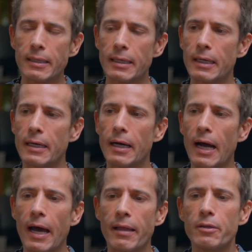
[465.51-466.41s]

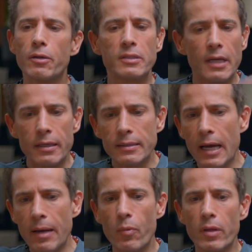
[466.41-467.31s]
And you can say the
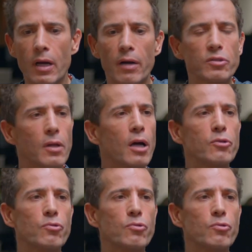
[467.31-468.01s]
same with kind of Star